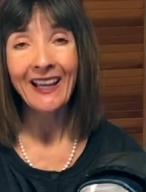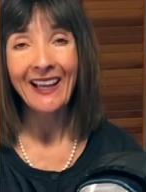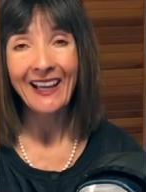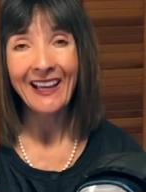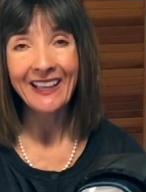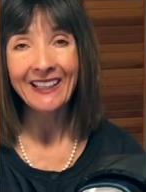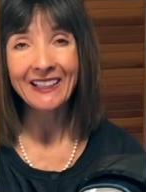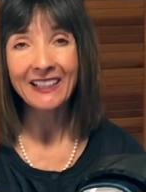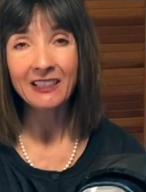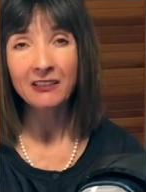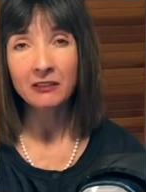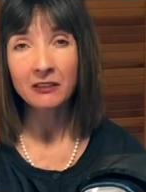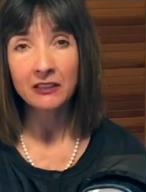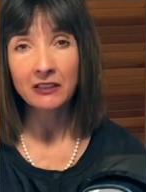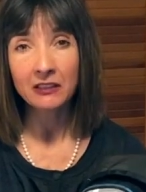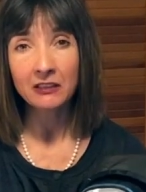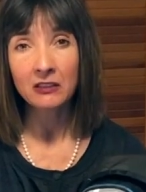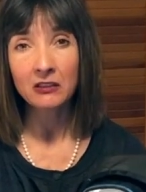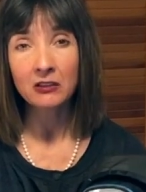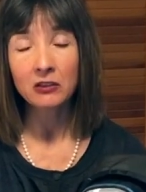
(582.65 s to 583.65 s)
any
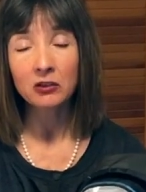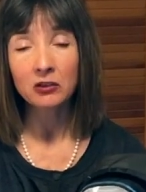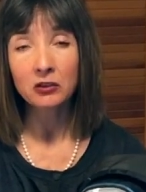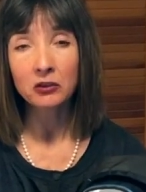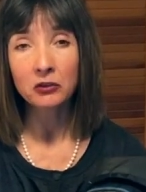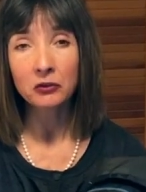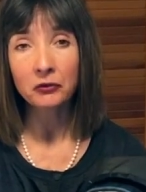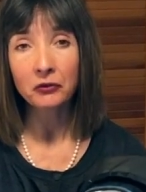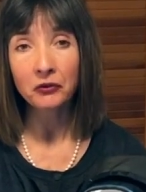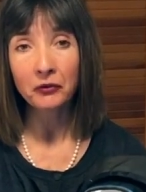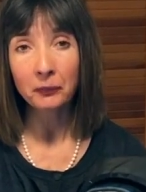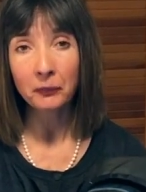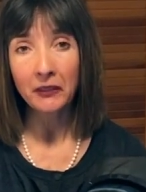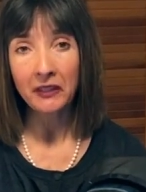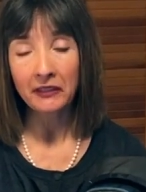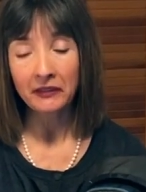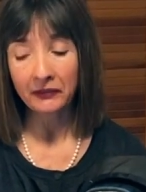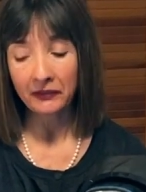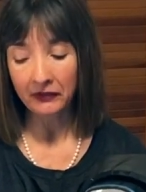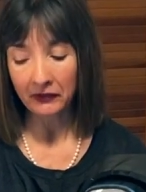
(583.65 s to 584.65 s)
little loose
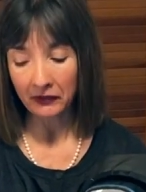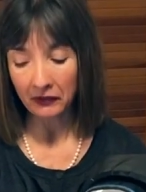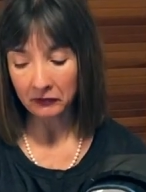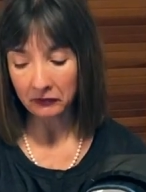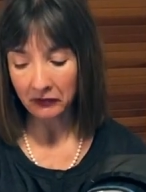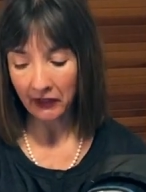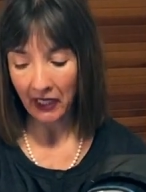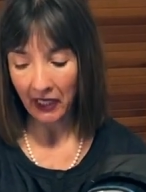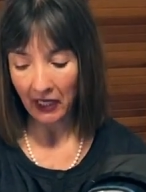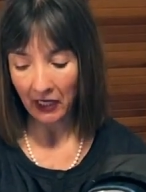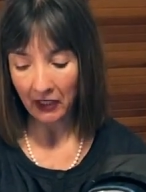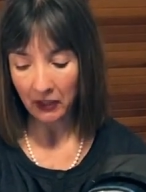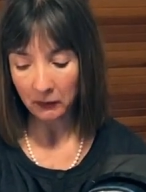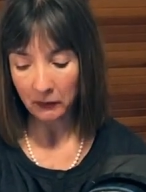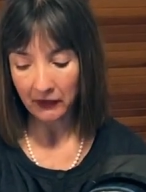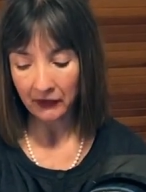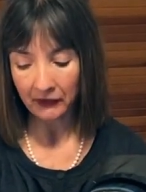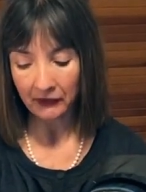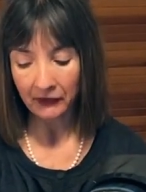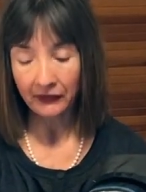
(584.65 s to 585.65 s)
bits of
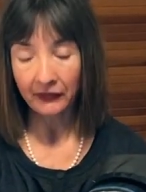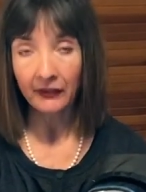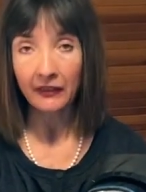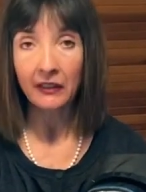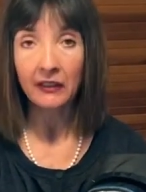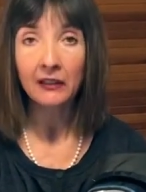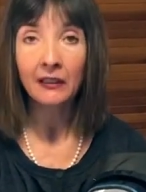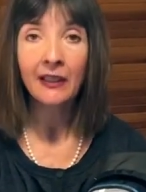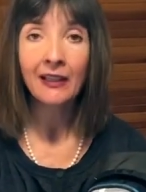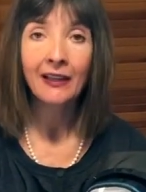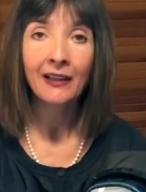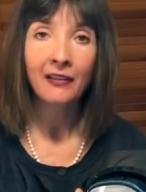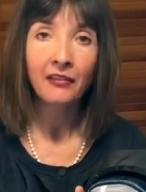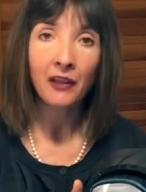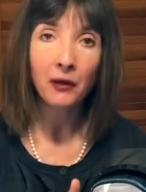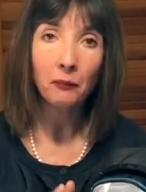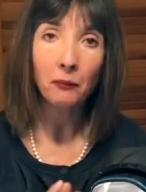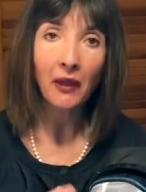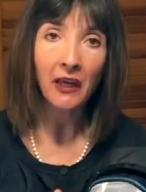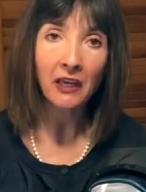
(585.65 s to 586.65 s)
cannabis
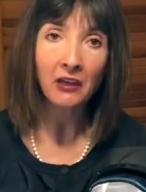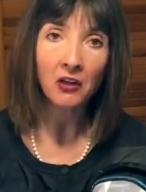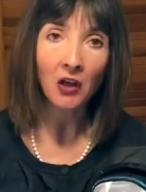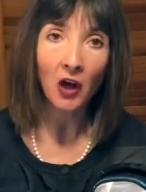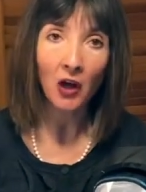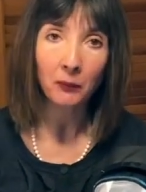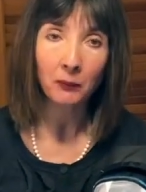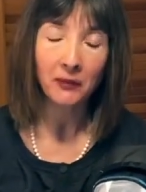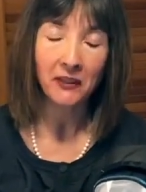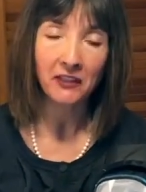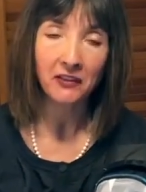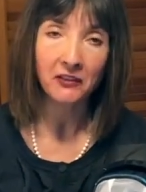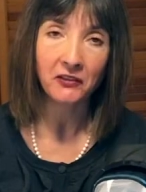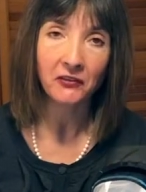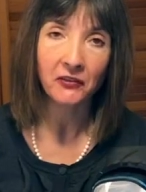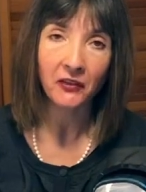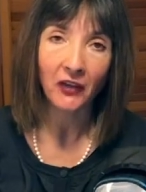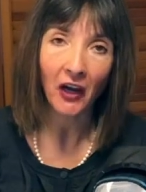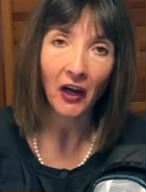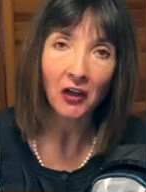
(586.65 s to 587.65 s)
that may not be
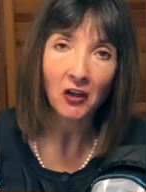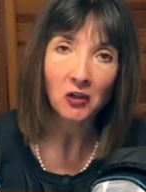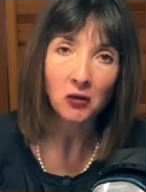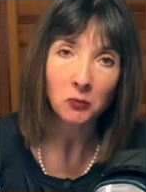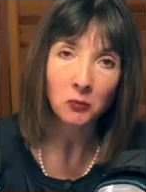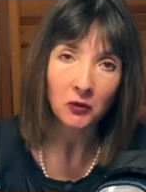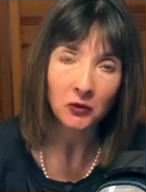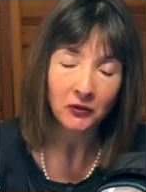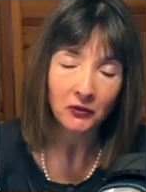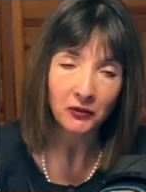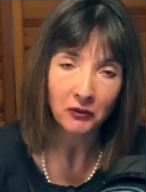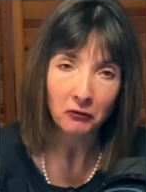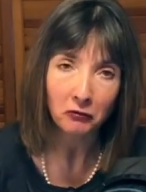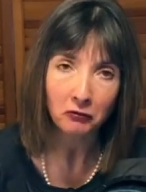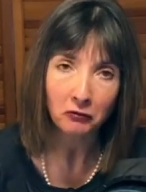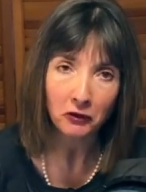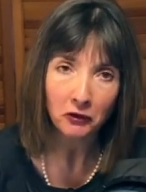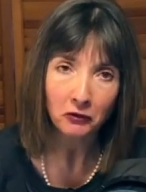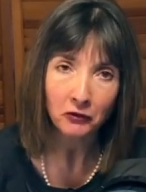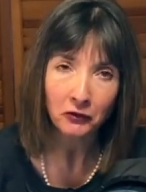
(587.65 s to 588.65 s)
desirable to
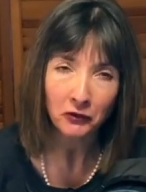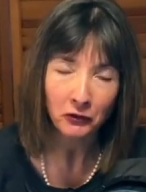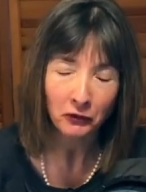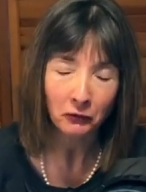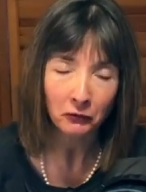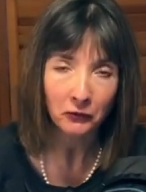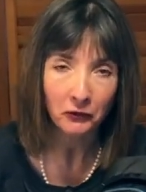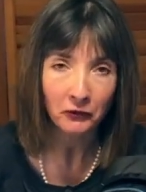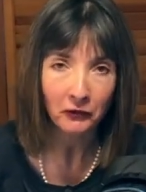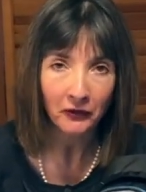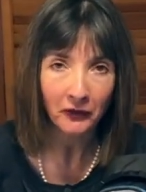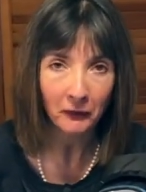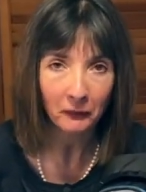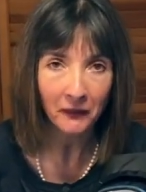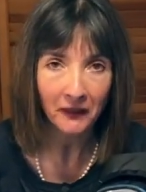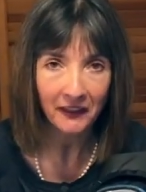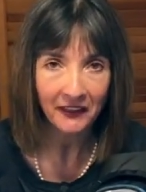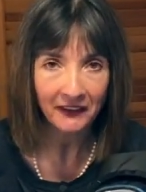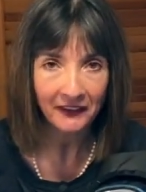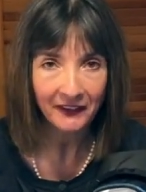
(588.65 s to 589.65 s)
filter through
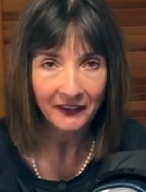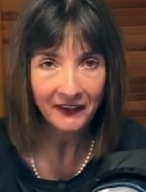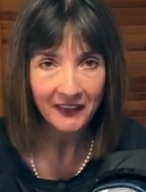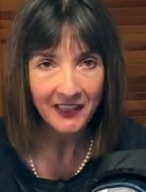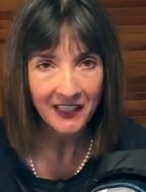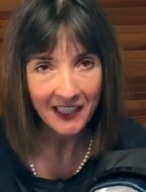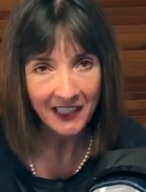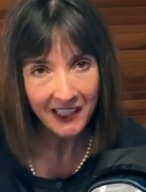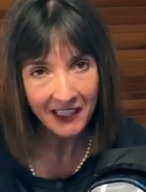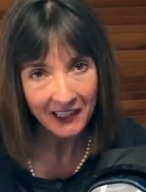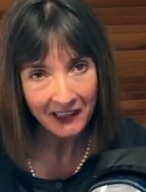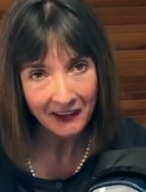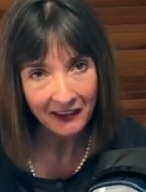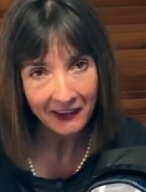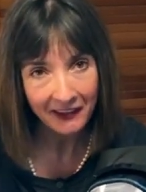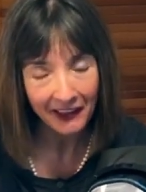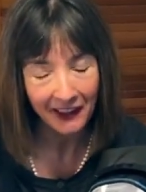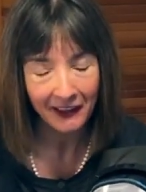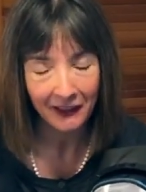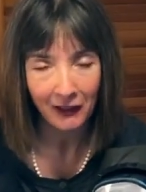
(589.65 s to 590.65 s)
somebody's
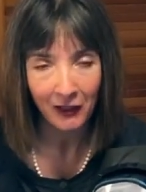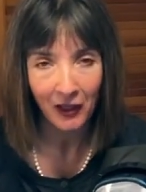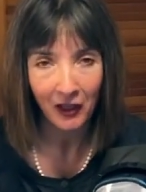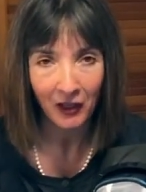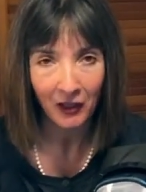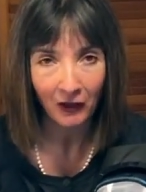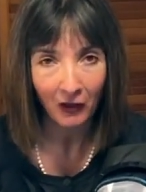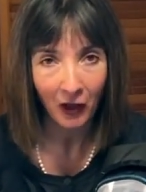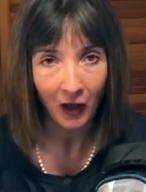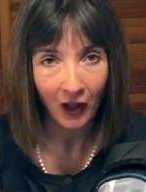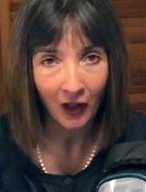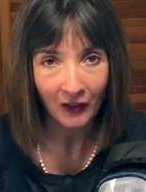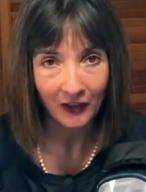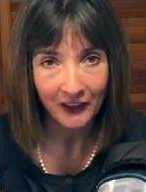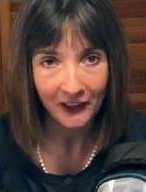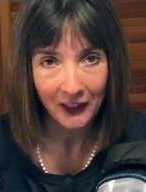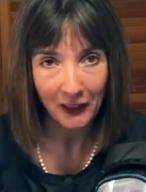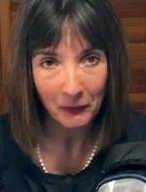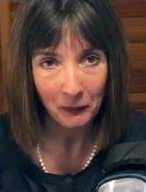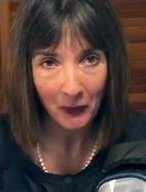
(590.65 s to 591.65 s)
teeth at a
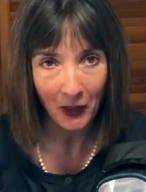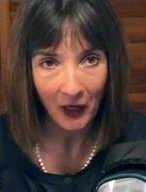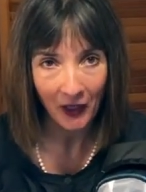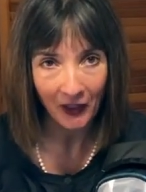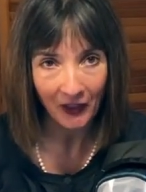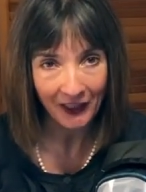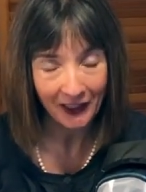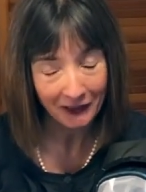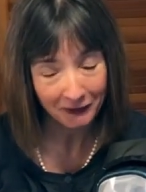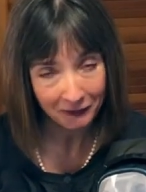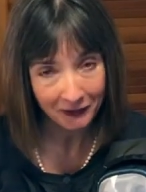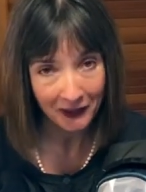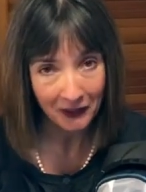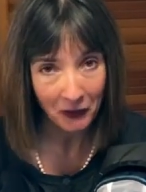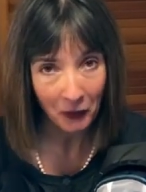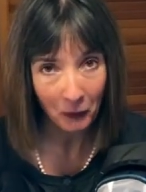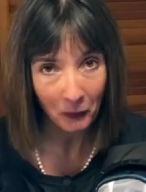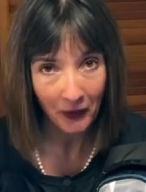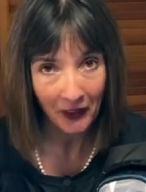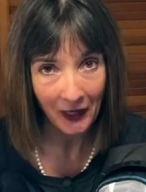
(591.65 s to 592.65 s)
holiday party, if you
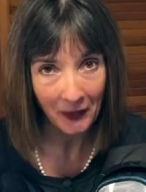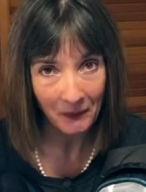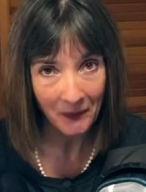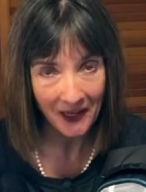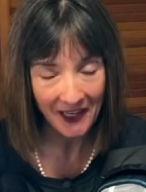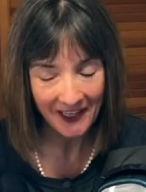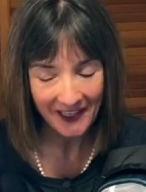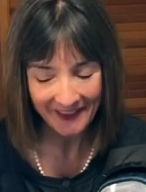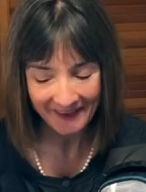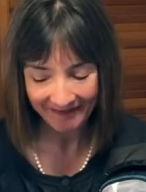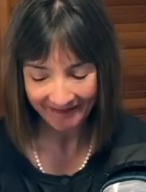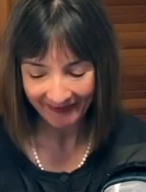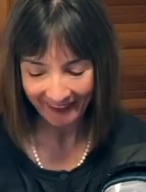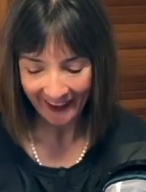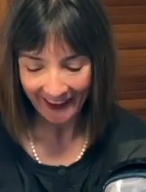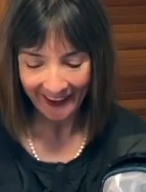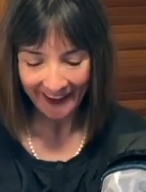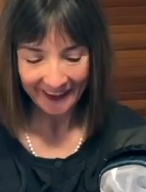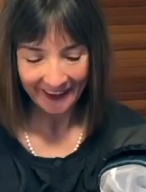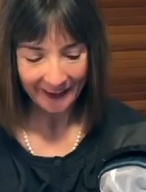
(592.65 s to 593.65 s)
know what I mean.
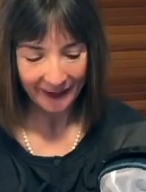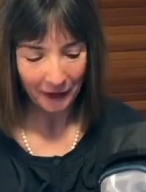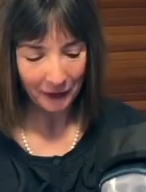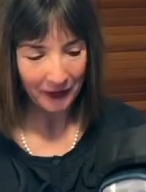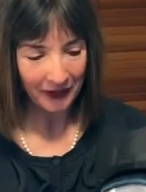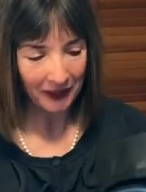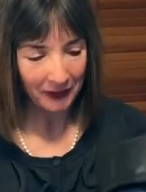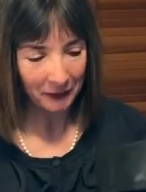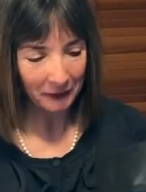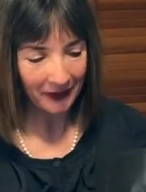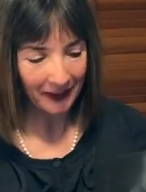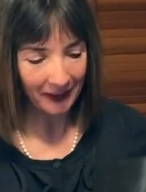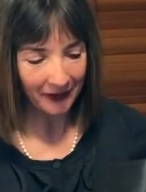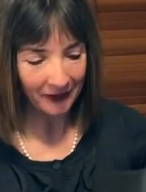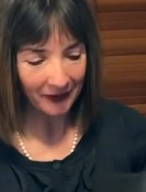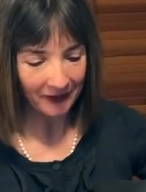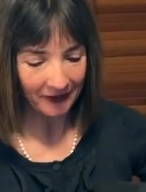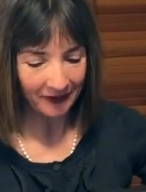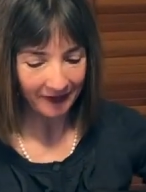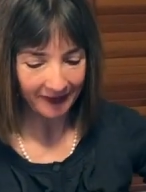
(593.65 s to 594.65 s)
So here we
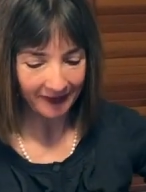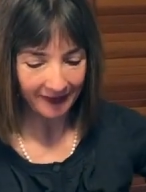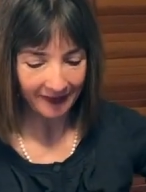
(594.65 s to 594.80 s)
go.